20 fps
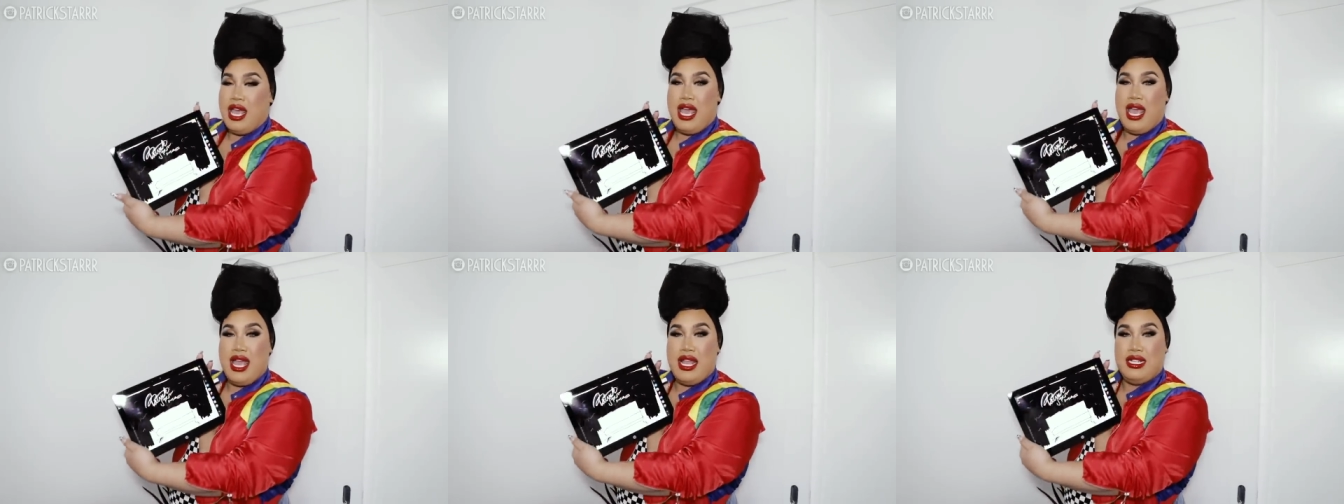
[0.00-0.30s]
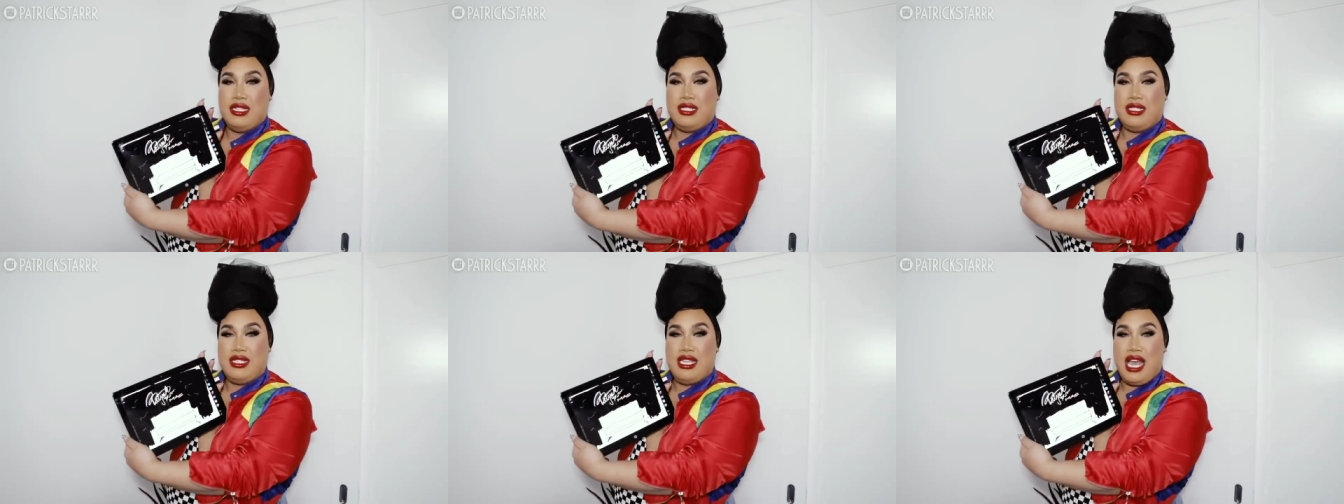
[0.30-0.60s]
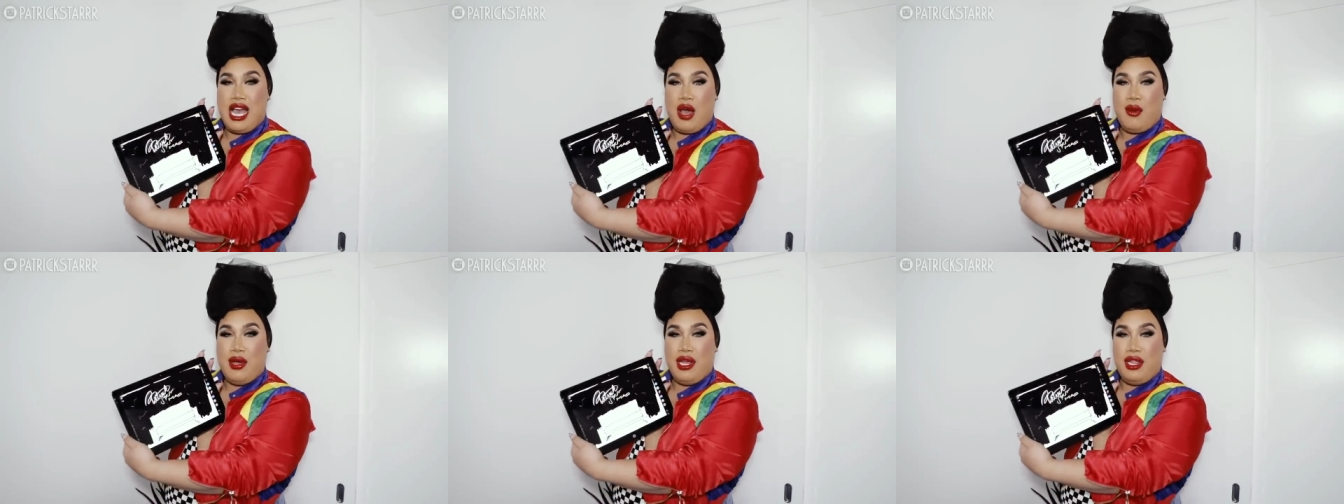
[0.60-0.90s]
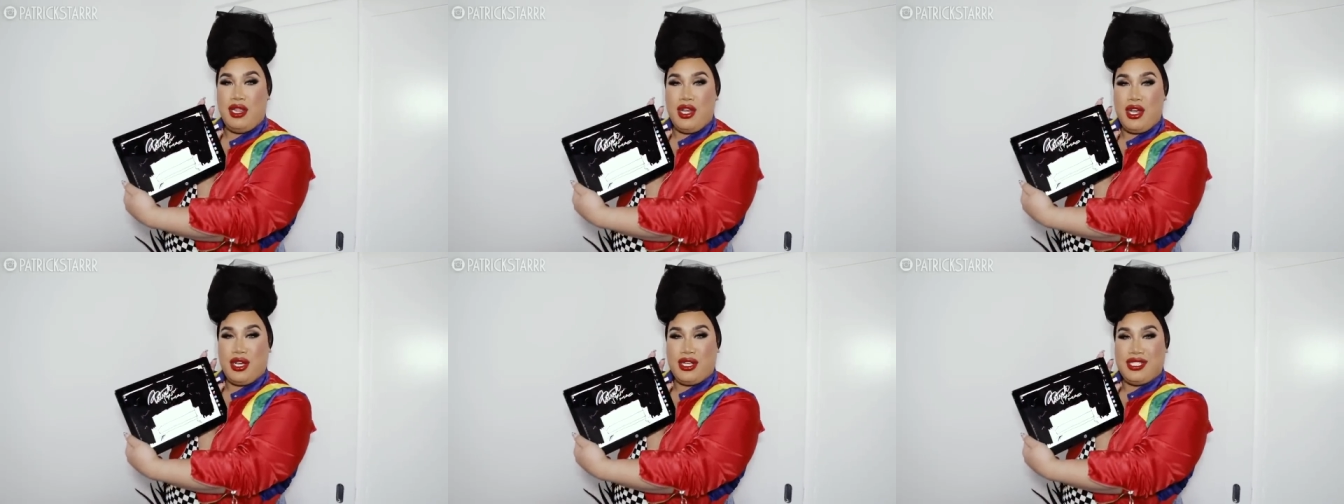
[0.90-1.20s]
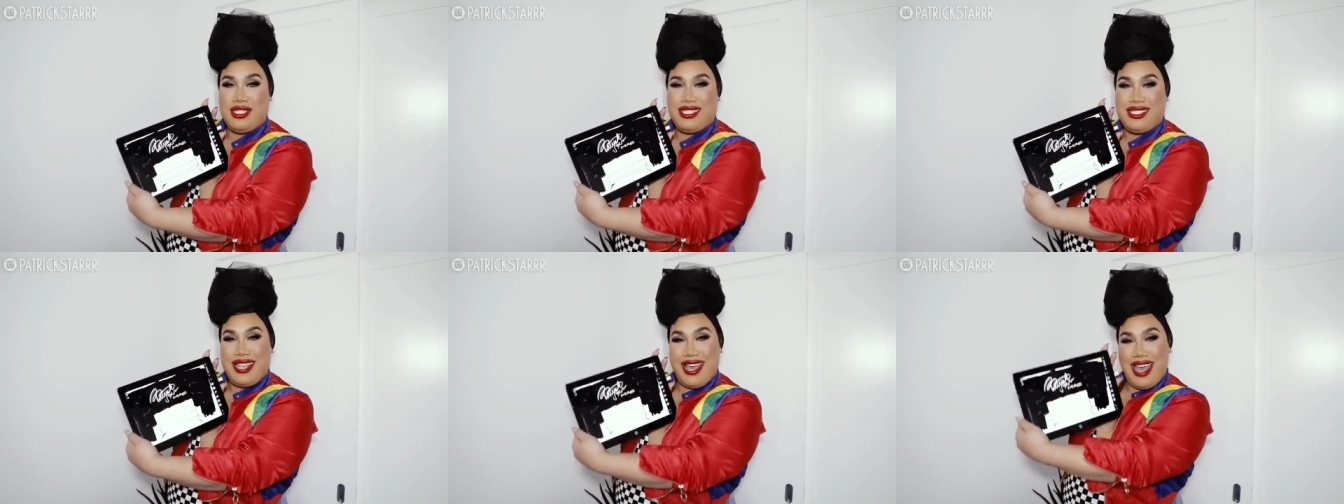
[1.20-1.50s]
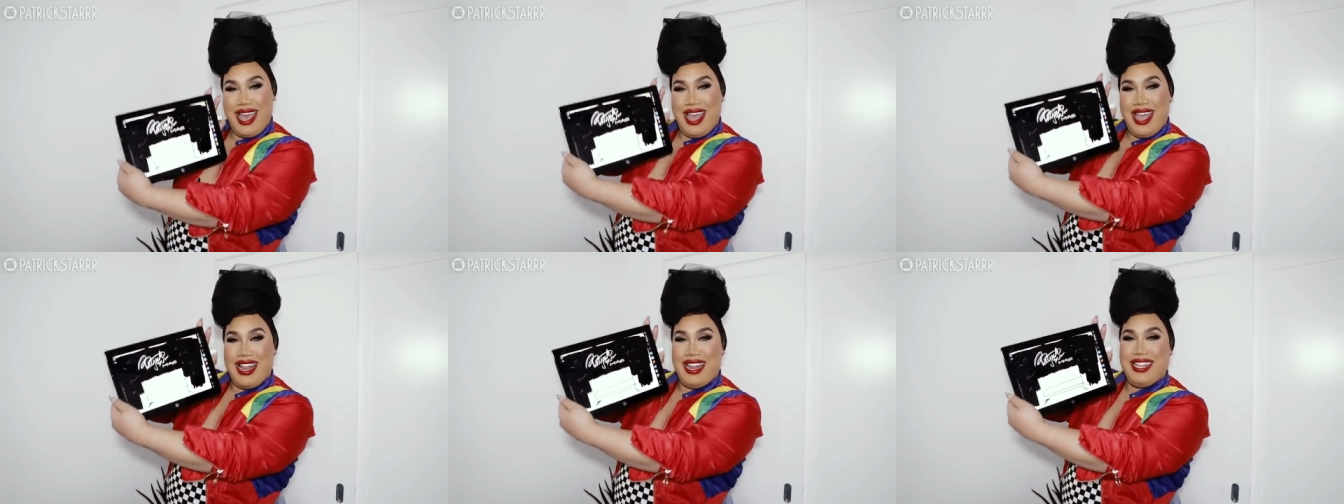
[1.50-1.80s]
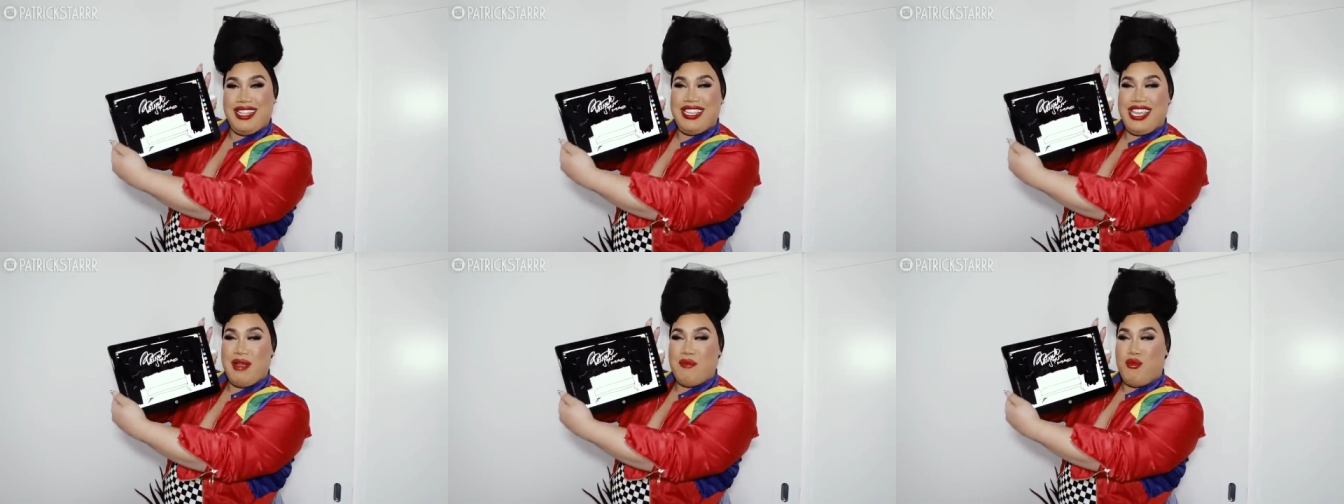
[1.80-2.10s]
and see how it looks
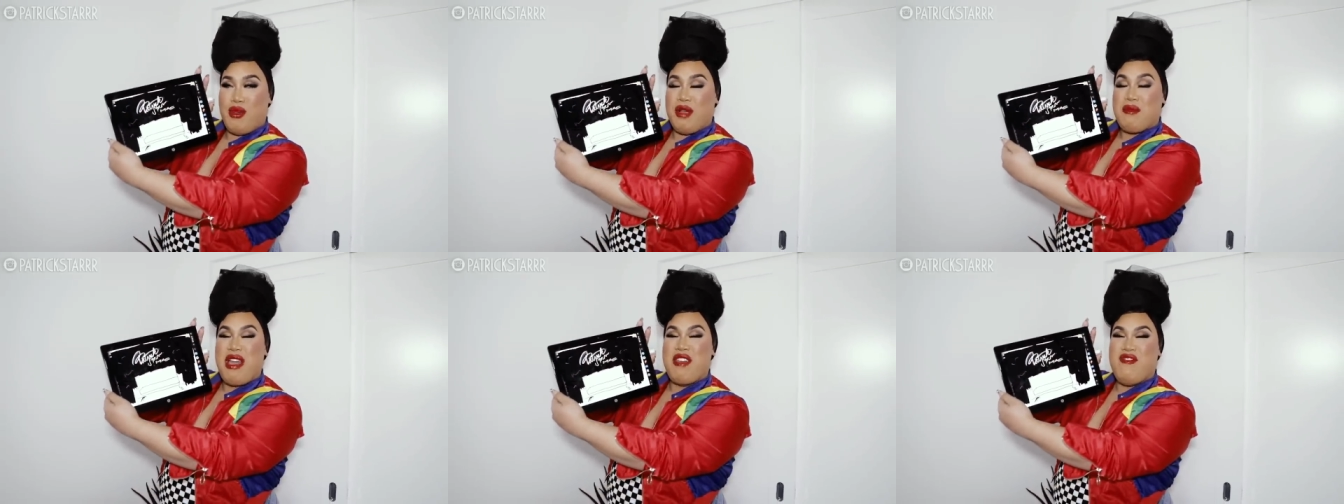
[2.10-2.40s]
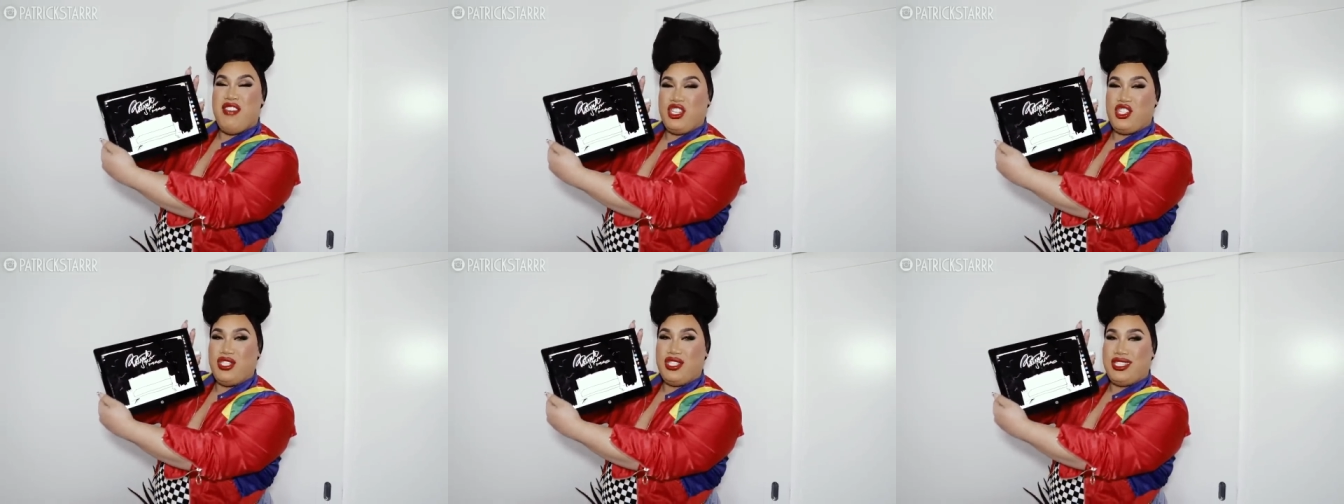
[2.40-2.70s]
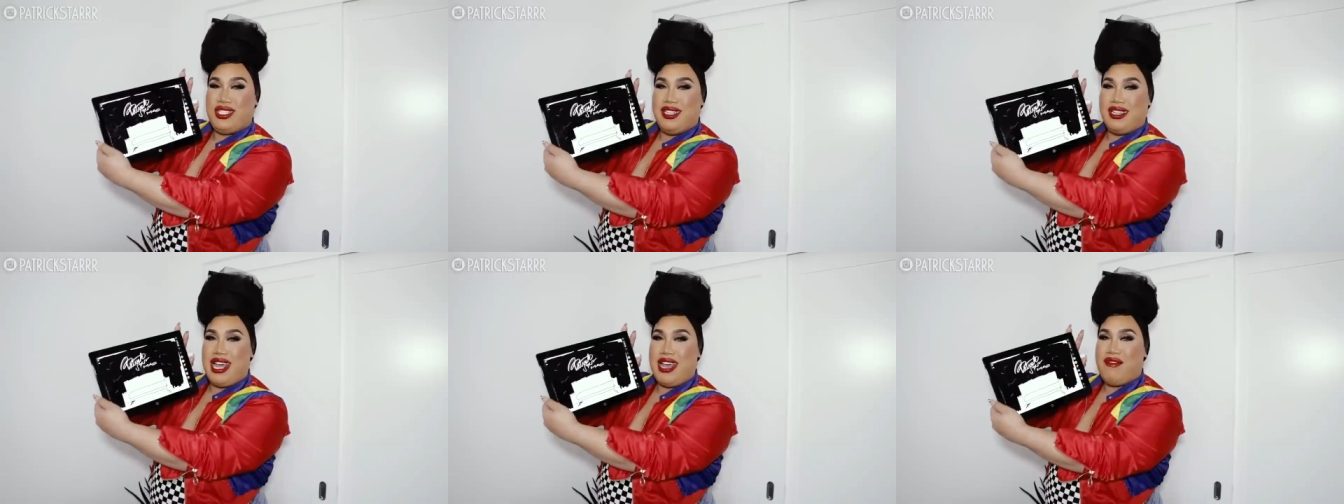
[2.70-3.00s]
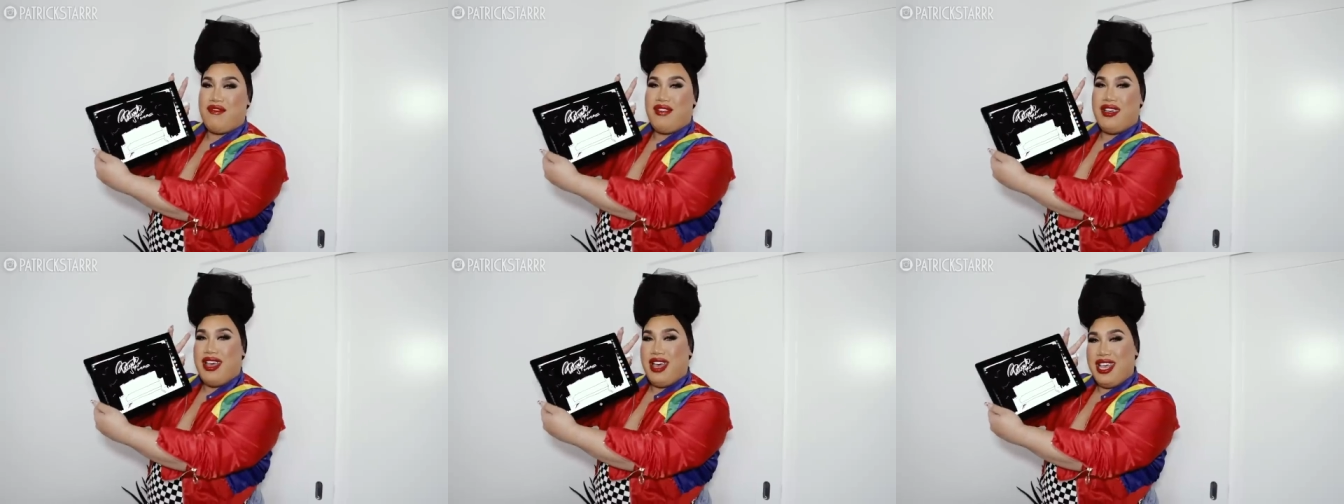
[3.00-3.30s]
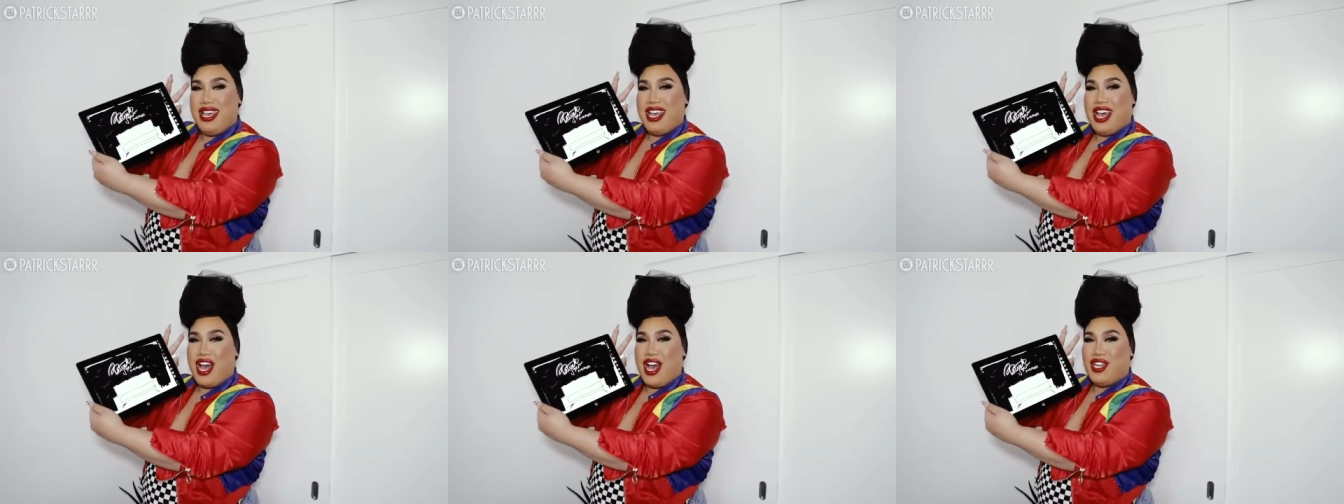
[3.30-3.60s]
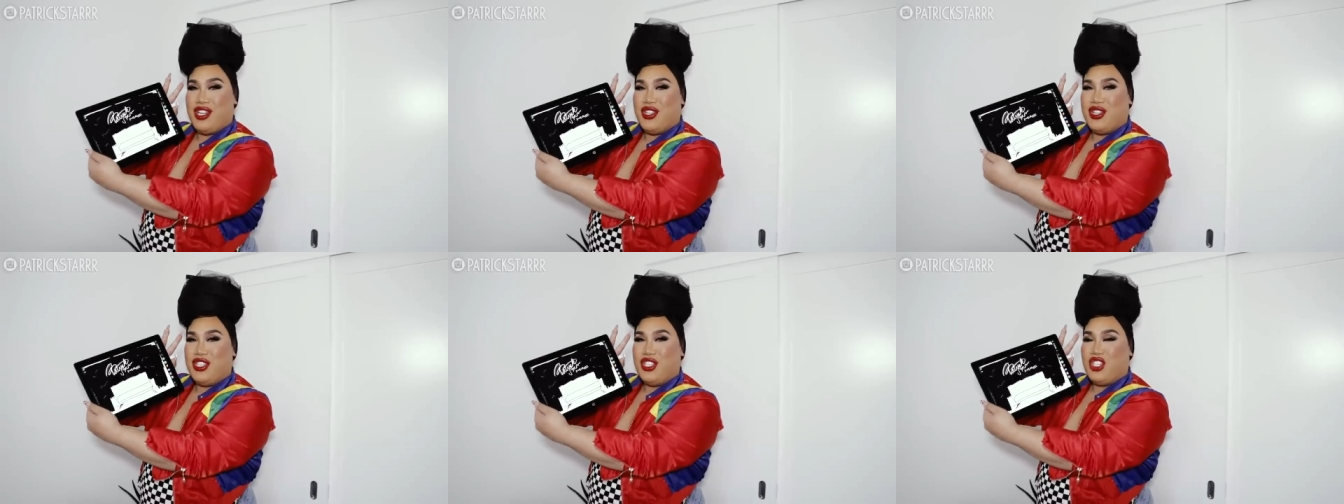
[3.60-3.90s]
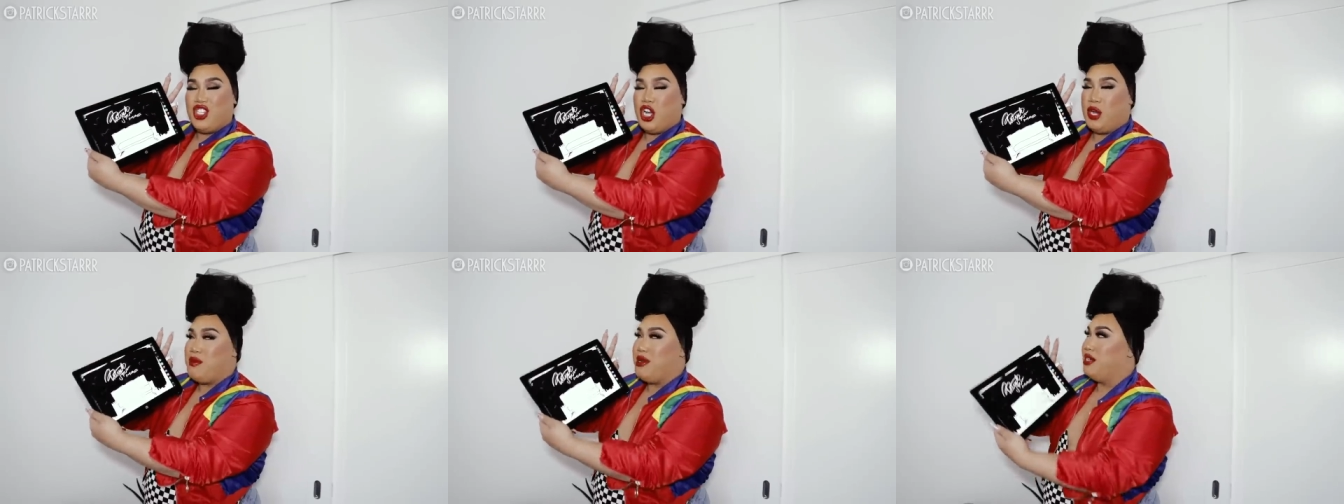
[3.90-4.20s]
and get, bring my visions to life under this
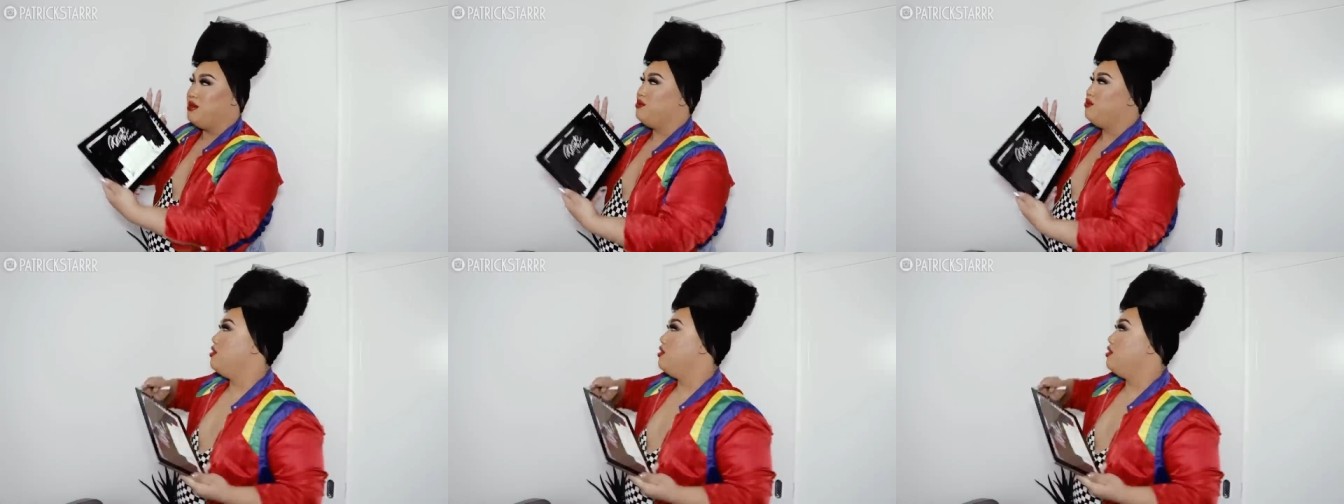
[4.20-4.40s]
turban.